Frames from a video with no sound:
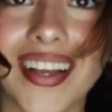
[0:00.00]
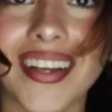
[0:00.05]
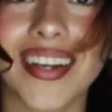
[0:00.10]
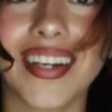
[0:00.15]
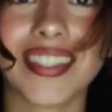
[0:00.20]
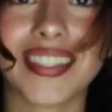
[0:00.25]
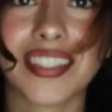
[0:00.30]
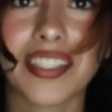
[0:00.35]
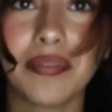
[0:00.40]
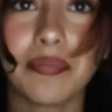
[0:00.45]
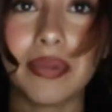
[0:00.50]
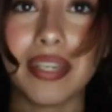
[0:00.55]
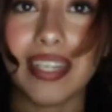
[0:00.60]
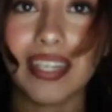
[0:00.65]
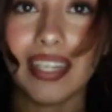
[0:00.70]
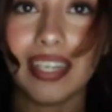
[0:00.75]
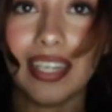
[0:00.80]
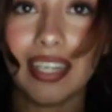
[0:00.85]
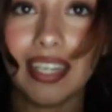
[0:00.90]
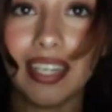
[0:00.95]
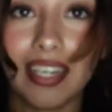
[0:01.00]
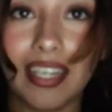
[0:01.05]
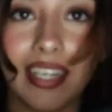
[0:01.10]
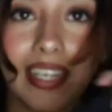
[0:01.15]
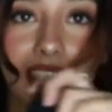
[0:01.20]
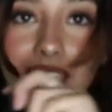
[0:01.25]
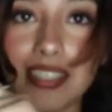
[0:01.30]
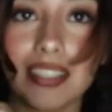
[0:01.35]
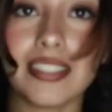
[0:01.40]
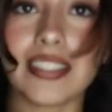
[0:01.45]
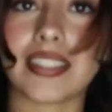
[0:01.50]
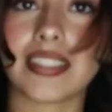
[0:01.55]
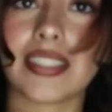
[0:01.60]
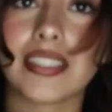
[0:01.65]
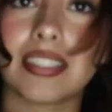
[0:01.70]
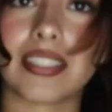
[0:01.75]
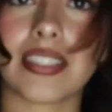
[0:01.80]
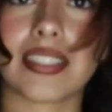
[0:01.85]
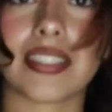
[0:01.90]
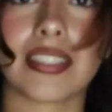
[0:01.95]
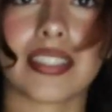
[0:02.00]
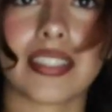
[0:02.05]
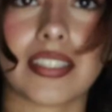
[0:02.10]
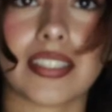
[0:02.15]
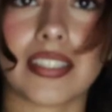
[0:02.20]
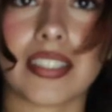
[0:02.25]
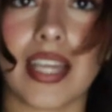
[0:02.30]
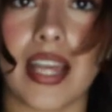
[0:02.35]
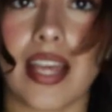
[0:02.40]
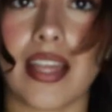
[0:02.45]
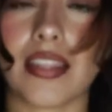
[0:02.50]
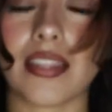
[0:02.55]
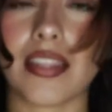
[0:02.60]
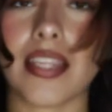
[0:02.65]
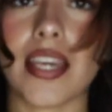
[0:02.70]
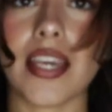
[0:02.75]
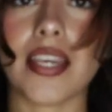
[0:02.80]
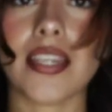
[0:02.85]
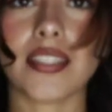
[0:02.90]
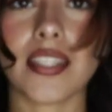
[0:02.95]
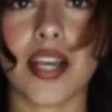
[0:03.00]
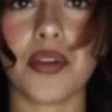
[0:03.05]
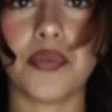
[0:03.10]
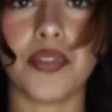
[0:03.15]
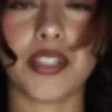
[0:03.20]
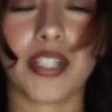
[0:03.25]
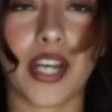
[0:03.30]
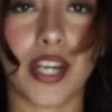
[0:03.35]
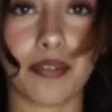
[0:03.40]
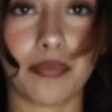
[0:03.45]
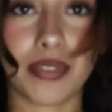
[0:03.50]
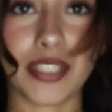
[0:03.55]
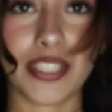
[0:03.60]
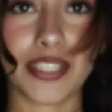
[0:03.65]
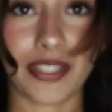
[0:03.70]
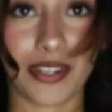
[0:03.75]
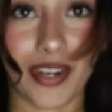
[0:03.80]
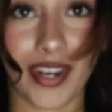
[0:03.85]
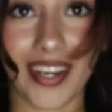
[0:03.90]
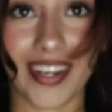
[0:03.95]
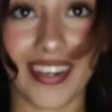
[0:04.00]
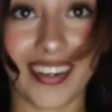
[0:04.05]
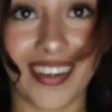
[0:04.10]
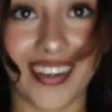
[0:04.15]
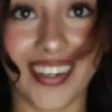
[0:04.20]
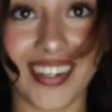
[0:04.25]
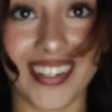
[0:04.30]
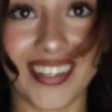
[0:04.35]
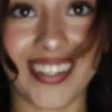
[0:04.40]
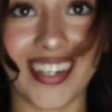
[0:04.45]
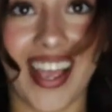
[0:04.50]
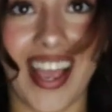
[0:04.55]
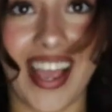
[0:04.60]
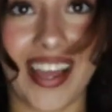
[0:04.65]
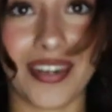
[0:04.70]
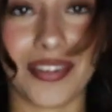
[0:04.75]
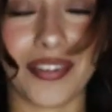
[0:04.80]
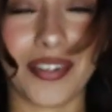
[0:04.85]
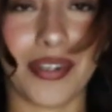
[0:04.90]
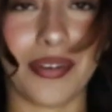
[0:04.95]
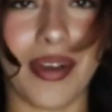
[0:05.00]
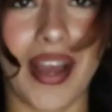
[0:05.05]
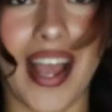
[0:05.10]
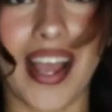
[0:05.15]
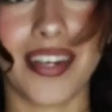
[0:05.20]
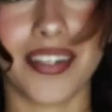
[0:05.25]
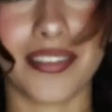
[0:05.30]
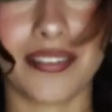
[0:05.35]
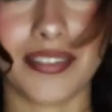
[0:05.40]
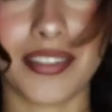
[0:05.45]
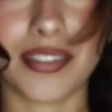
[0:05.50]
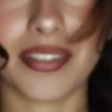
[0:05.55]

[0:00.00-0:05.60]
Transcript: I got some bikinis these I will not be trying on I don't know I don't